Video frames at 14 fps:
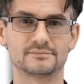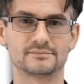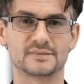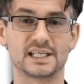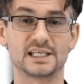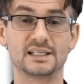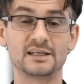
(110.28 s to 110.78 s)

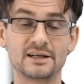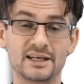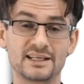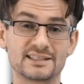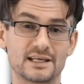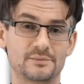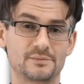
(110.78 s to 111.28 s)
Another
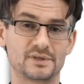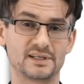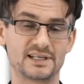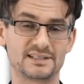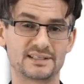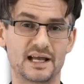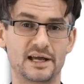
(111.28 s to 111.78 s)
example
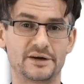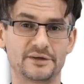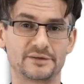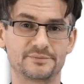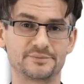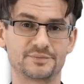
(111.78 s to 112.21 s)
is iron.